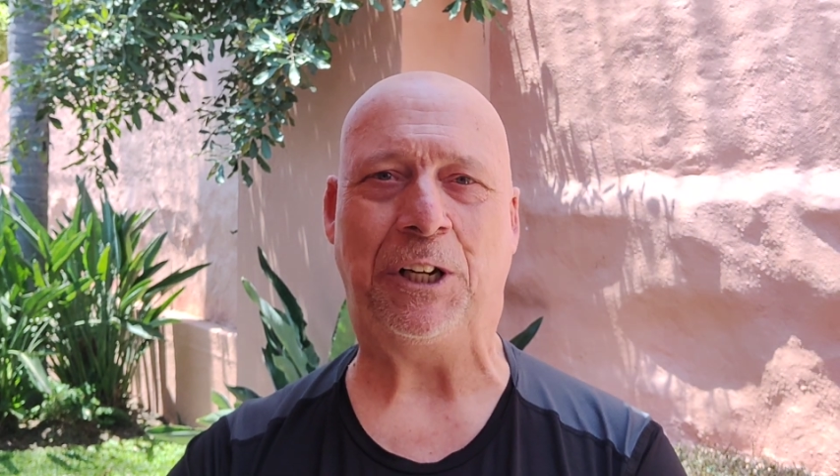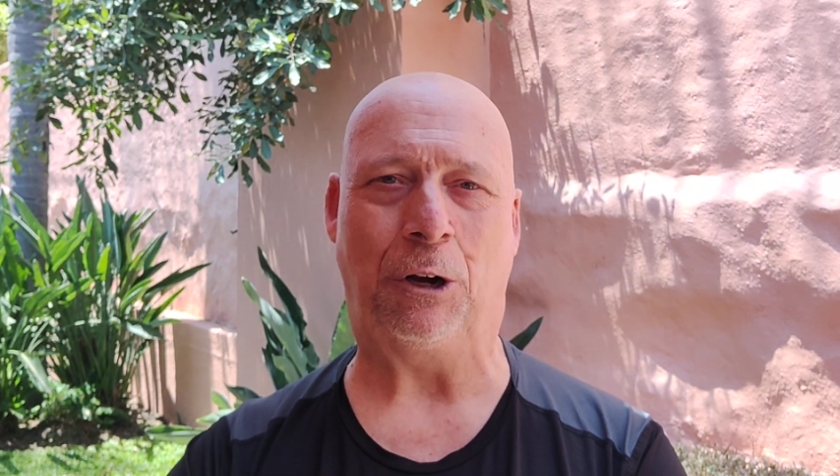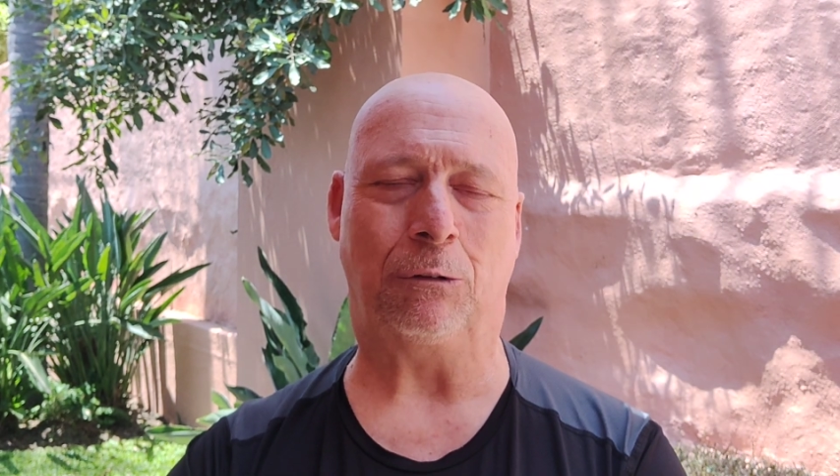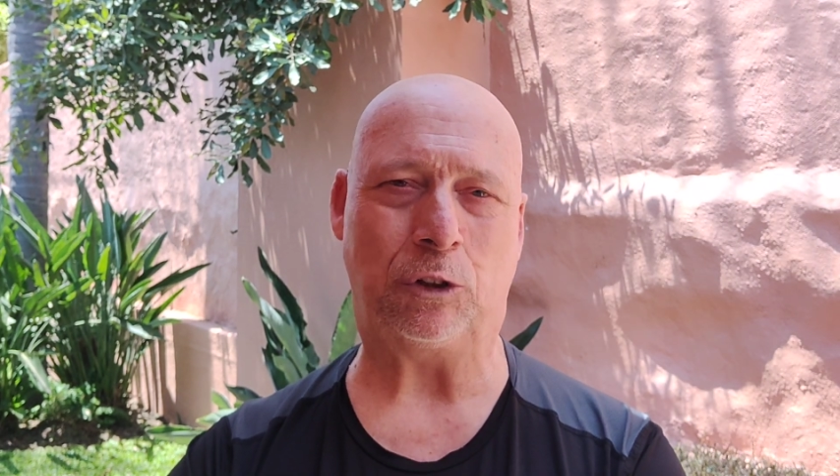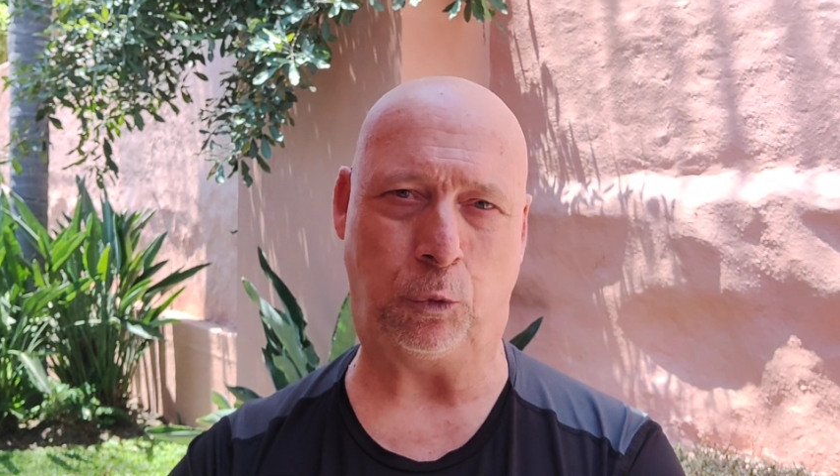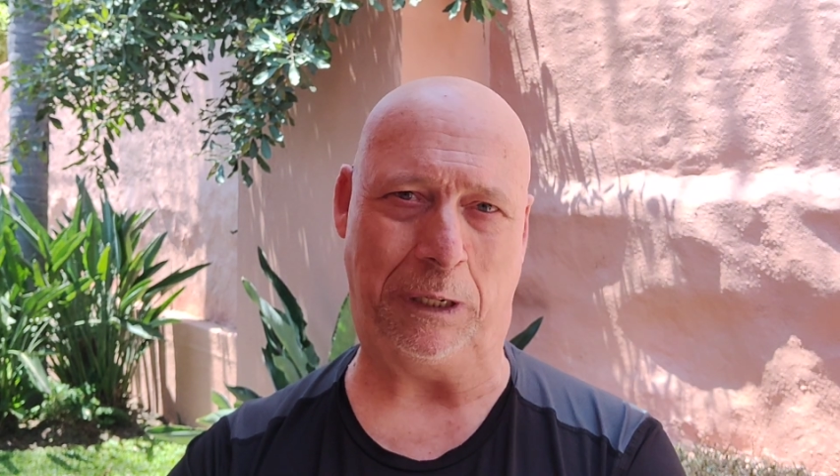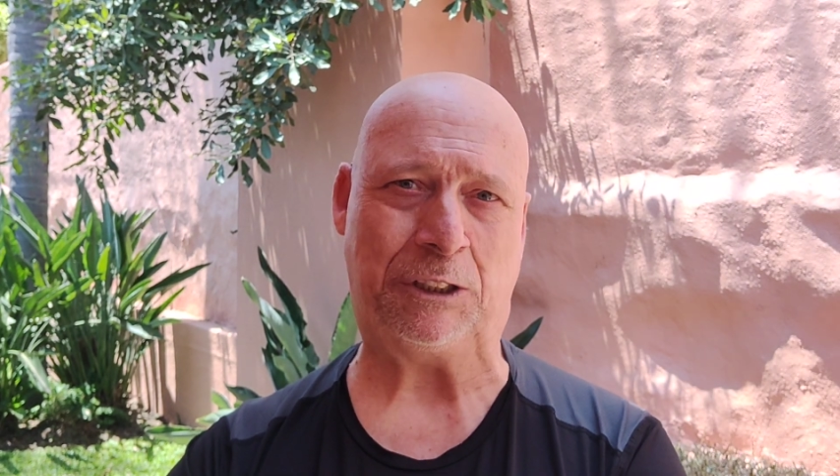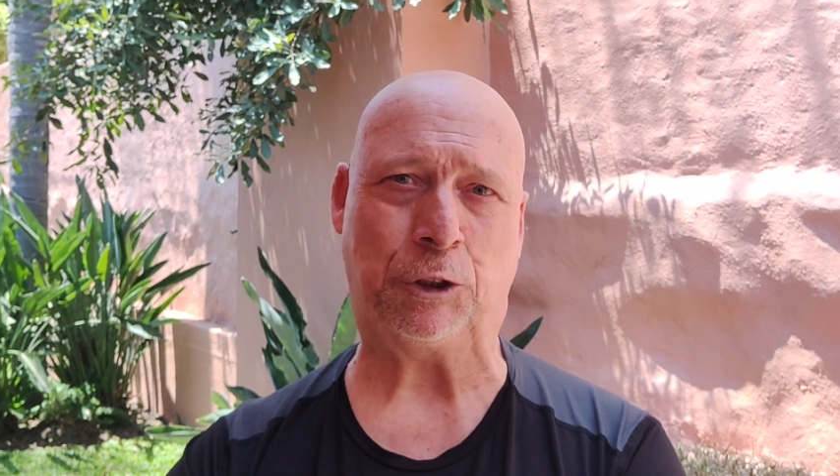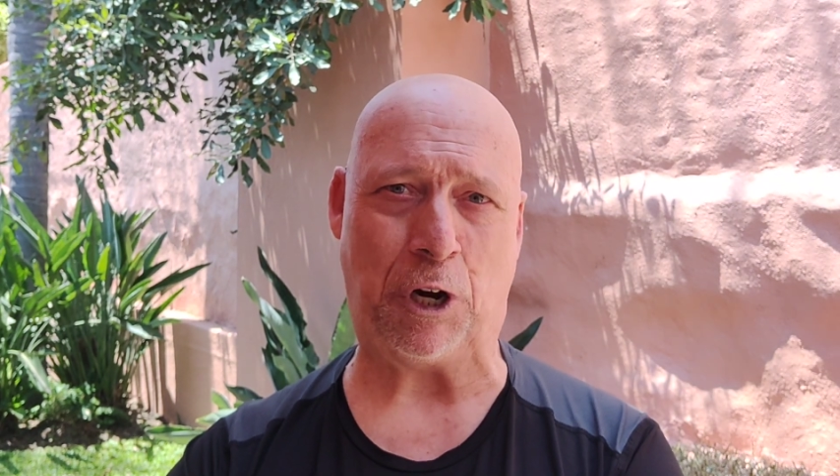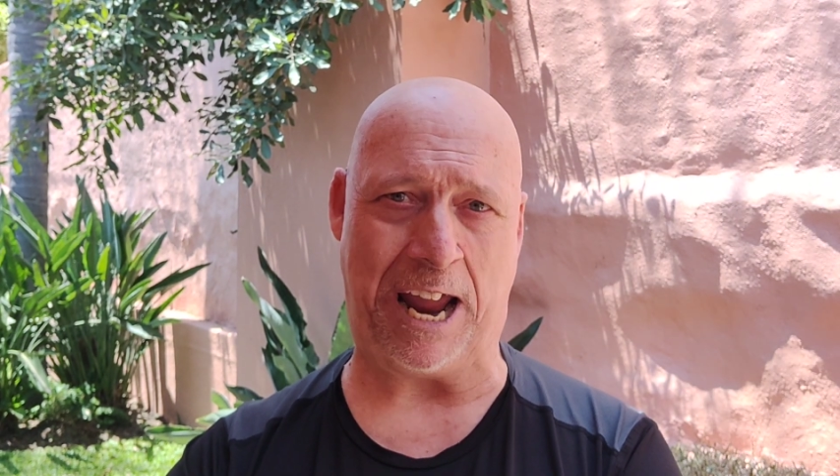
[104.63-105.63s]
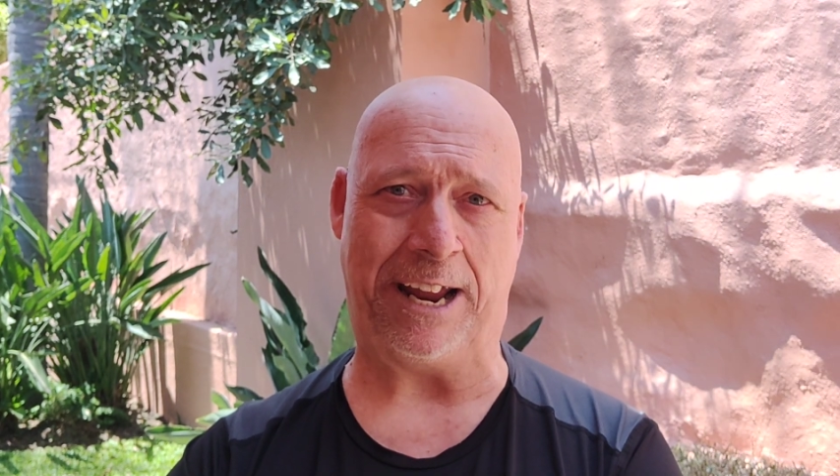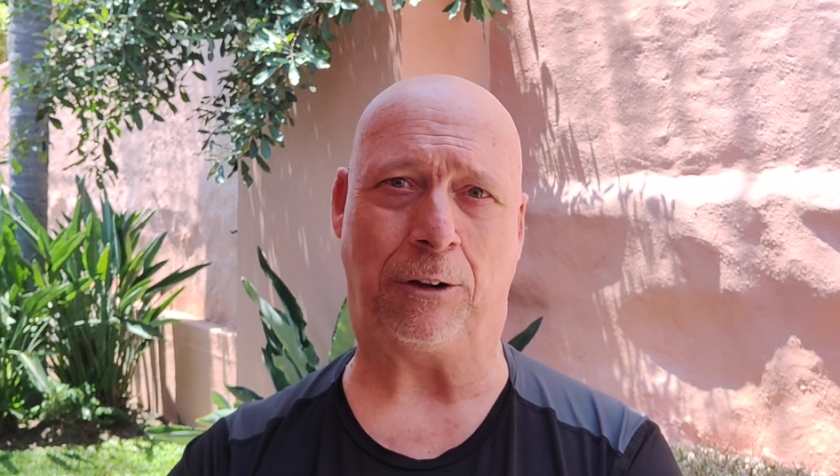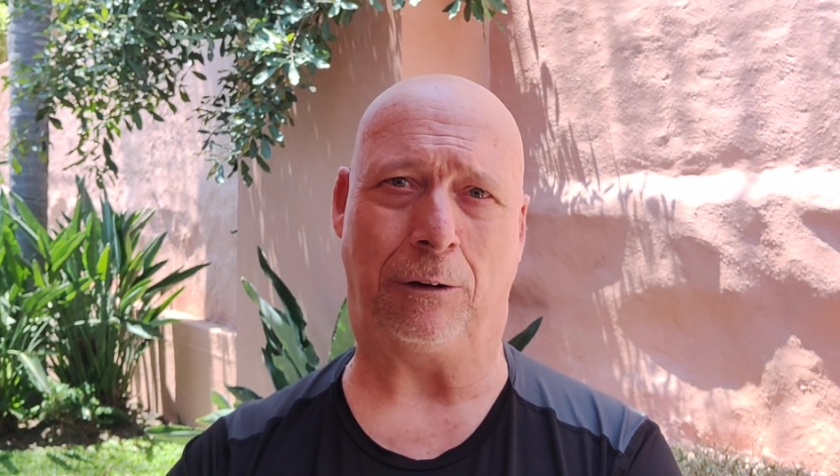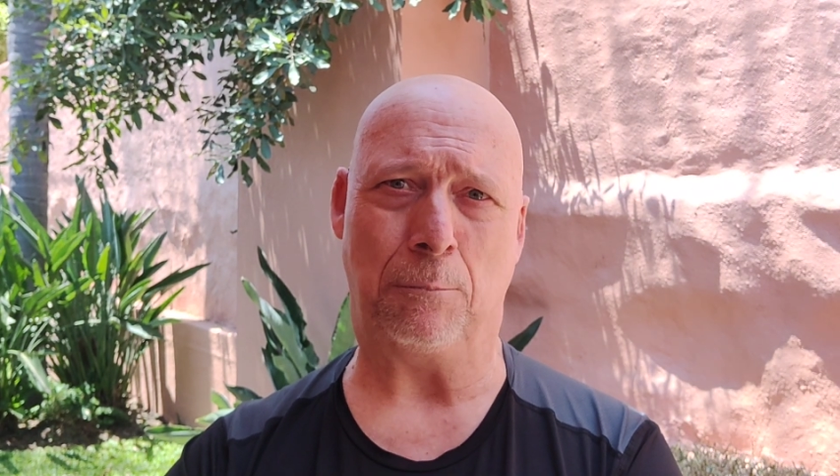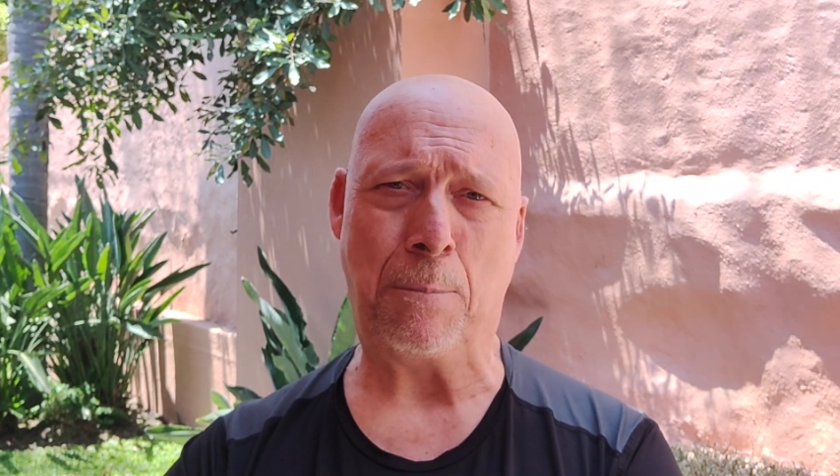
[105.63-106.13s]
you don't twist your
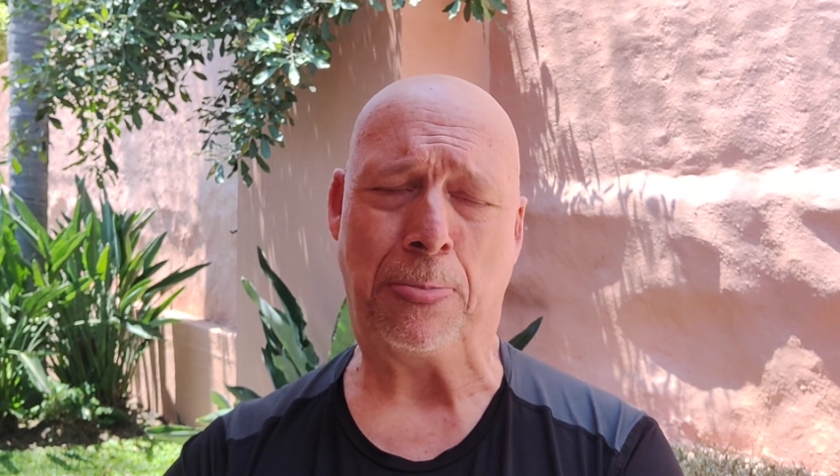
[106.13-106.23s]
ankle.